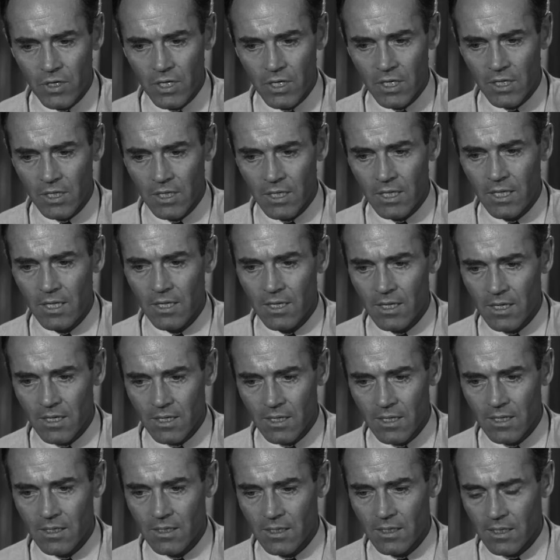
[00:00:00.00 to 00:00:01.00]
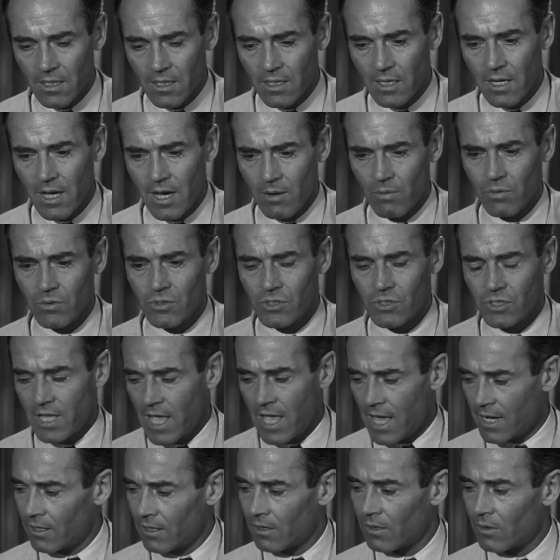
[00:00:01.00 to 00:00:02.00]
guilty. I won't
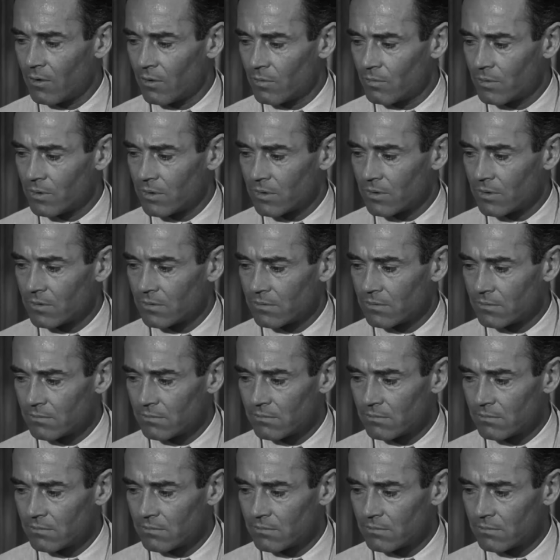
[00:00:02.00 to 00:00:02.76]
stand alone. We'll